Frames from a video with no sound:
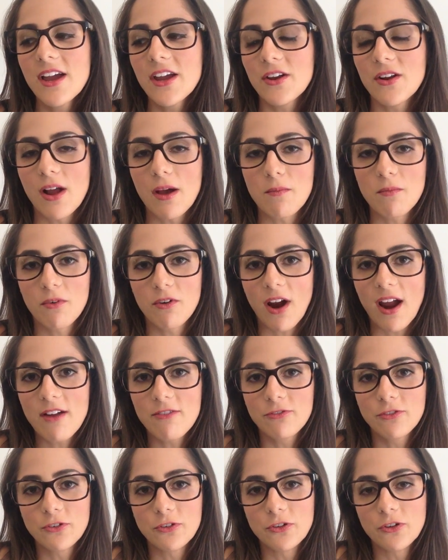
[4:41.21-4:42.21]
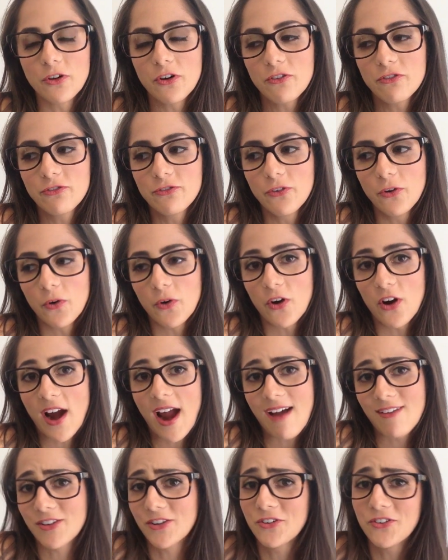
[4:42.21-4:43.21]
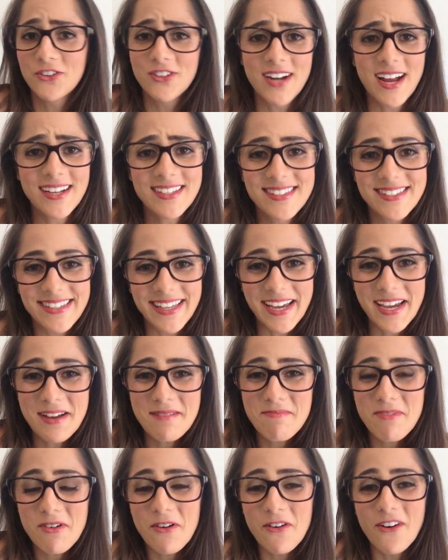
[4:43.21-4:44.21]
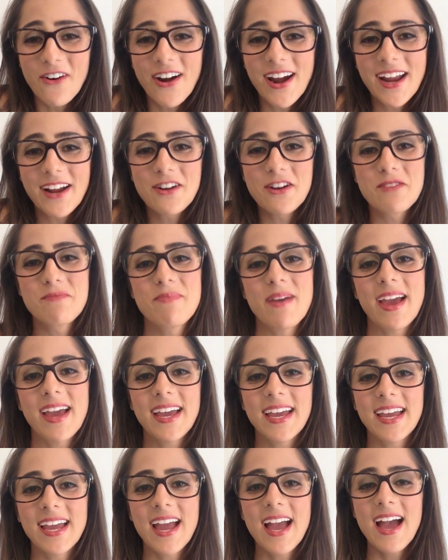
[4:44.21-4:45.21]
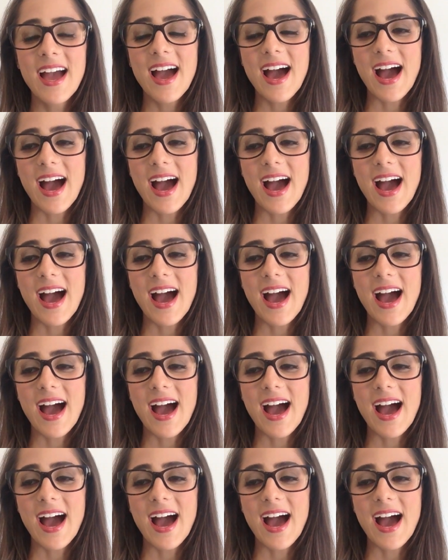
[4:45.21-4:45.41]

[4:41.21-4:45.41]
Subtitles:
you know, I'm grateful for having a good night's sleep, or it could be